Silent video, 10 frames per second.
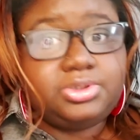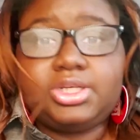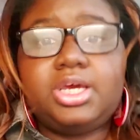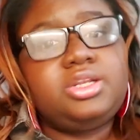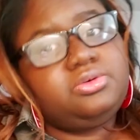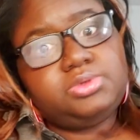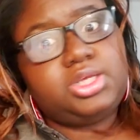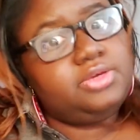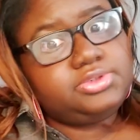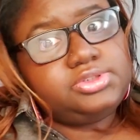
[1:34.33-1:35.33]
And I don't want
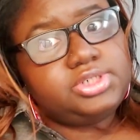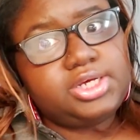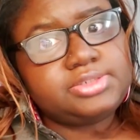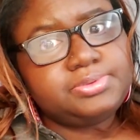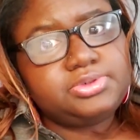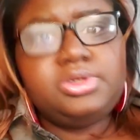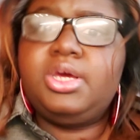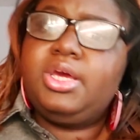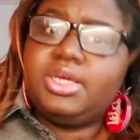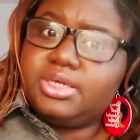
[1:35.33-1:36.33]
to have to go to the hospital
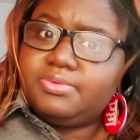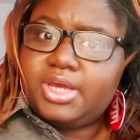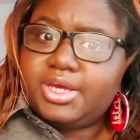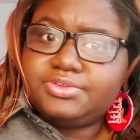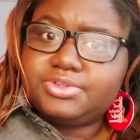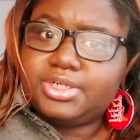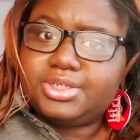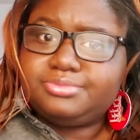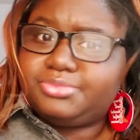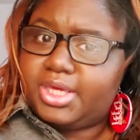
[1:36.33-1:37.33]
and get
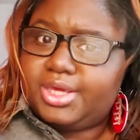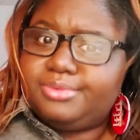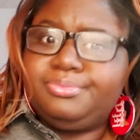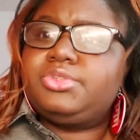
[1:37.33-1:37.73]
rehydrated, okay?